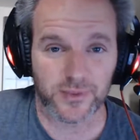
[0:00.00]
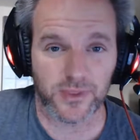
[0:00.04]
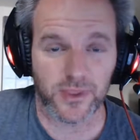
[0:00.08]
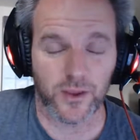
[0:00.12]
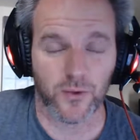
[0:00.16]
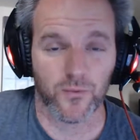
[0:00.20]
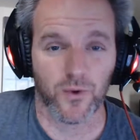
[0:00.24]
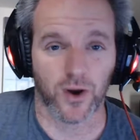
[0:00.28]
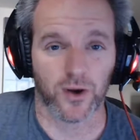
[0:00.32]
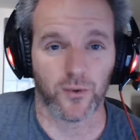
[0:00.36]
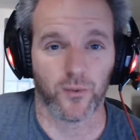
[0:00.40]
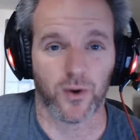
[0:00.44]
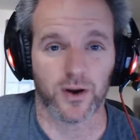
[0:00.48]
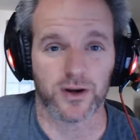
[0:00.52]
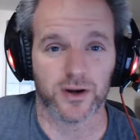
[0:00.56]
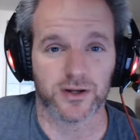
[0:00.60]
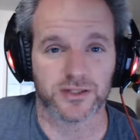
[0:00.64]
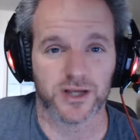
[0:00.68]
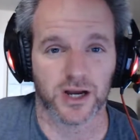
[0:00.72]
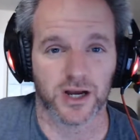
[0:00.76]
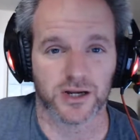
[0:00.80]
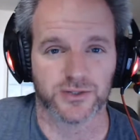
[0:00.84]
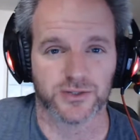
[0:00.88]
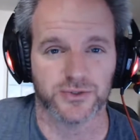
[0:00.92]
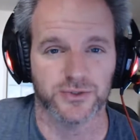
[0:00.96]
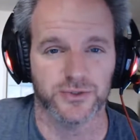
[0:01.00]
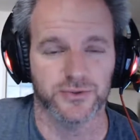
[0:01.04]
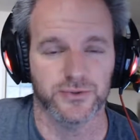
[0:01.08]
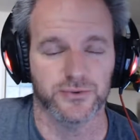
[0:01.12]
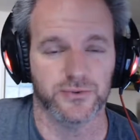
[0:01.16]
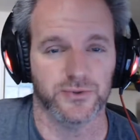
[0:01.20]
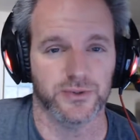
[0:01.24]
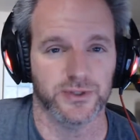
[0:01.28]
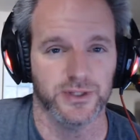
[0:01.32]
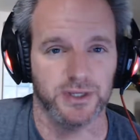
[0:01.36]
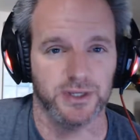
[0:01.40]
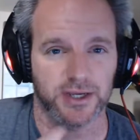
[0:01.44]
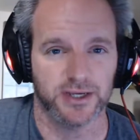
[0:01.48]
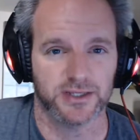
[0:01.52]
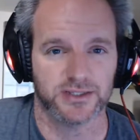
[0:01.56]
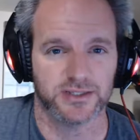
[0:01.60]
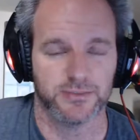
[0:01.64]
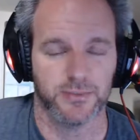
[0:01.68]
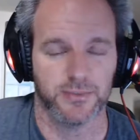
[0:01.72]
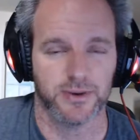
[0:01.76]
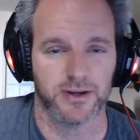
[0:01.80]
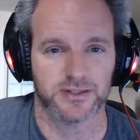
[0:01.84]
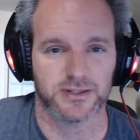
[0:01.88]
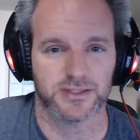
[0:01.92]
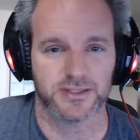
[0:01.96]
what I want to talk to you guys
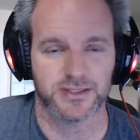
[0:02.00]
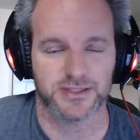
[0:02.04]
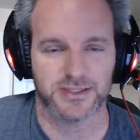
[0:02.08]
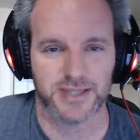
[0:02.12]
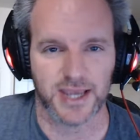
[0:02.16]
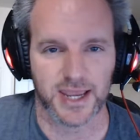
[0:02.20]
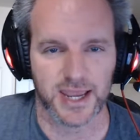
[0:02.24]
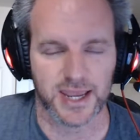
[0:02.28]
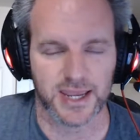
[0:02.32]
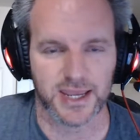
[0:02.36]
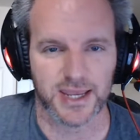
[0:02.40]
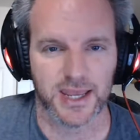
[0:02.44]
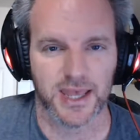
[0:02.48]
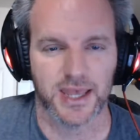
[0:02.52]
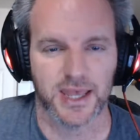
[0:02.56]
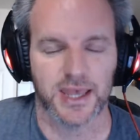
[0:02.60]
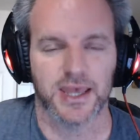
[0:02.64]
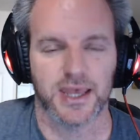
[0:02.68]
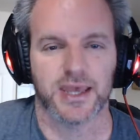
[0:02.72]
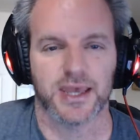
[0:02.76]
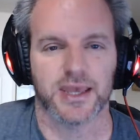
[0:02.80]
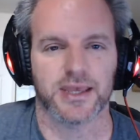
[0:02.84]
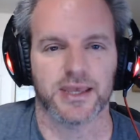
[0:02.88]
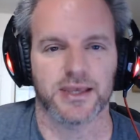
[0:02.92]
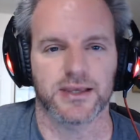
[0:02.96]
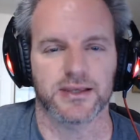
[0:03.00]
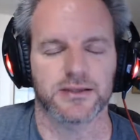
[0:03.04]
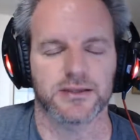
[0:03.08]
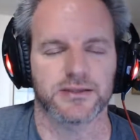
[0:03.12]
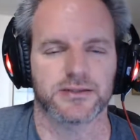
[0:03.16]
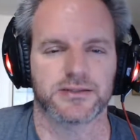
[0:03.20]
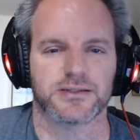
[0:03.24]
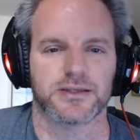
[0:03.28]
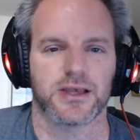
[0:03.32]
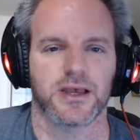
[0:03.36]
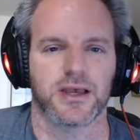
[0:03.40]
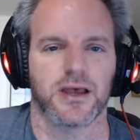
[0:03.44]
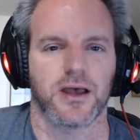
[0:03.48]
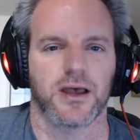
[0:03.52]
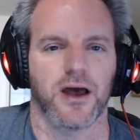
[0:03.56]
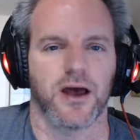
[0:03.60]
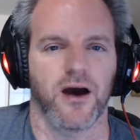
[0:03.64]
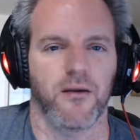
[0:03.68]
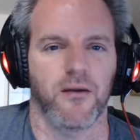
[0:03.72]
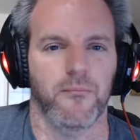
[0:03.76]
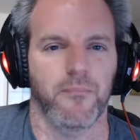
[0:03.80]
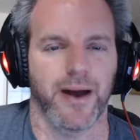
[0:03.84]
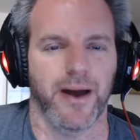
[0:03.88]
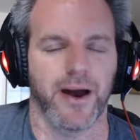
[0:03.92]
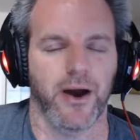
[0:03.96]
about today is
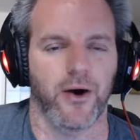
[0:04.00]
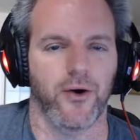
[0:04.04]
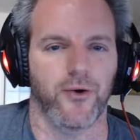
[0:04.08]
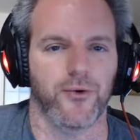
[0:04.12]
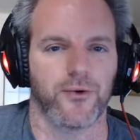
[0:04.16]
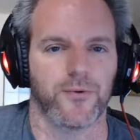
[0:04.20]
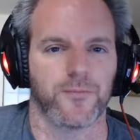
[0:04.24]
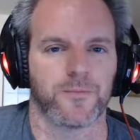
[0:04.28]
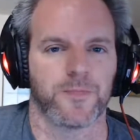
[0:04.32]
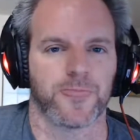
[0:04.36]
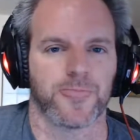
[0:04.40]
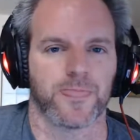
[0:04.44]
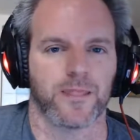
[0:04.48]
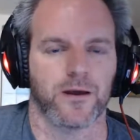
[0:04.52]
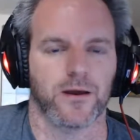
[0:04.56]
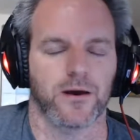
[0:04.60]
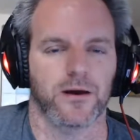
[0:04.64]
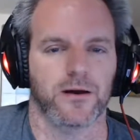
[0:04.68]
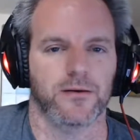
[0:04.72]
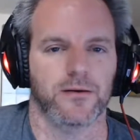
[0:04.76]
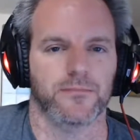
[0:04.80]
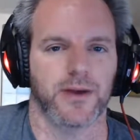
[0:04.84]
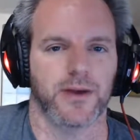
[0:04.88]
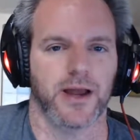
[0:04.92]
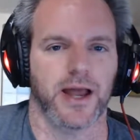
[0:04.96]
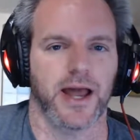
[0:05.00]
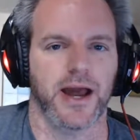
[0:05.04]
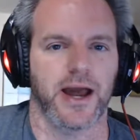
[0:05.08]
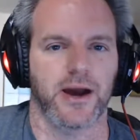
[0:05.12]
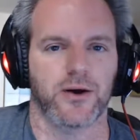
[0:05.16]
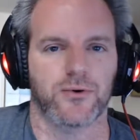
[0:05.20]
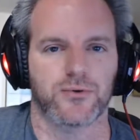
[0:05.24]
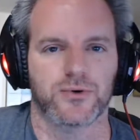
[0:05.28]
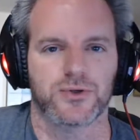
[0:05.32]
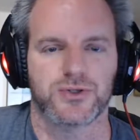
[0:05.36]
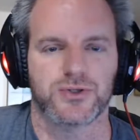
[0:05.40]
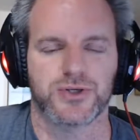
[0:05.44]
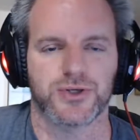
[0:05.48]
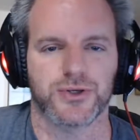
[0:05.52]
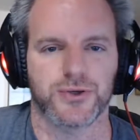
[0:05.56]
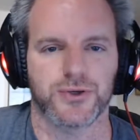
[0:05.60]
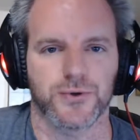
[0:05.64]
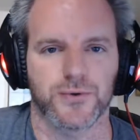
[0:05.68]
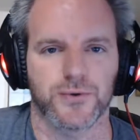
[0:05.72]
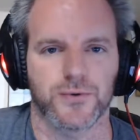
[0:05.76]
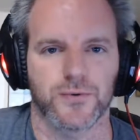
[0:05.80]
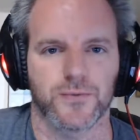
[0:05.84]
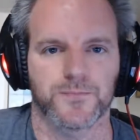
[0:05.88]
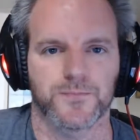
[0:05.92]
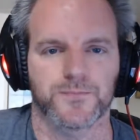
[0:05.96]
about how
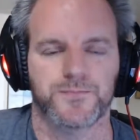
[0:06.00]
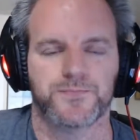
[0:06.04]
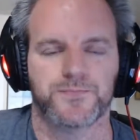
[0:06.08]
to